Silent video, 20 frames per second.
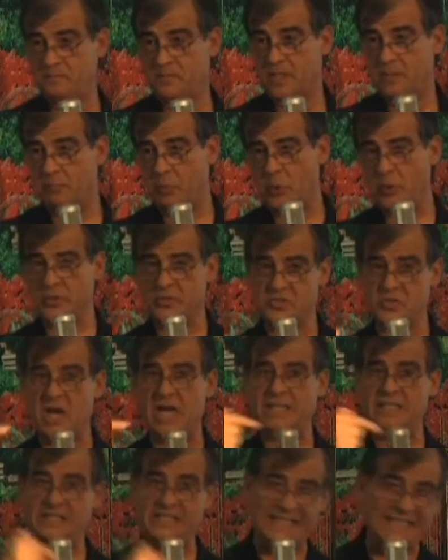Buddha is
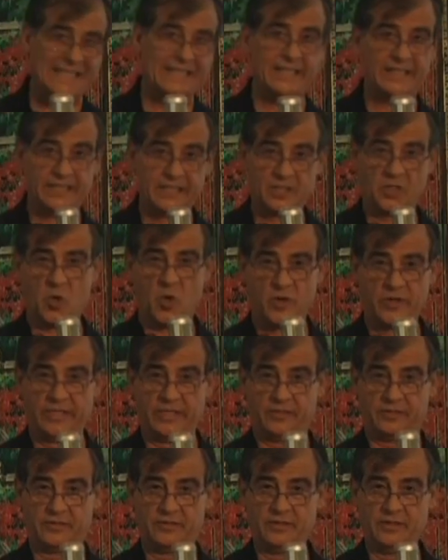not deity
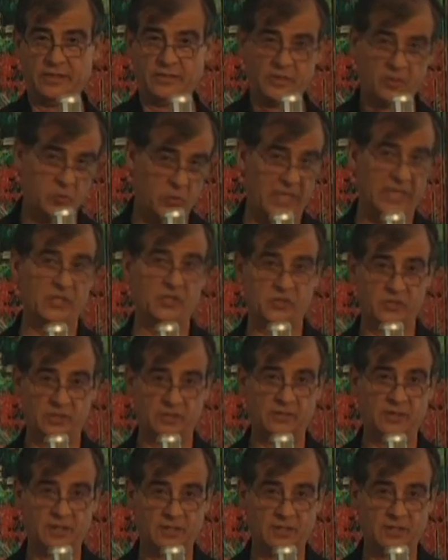incarnate in the Urantia.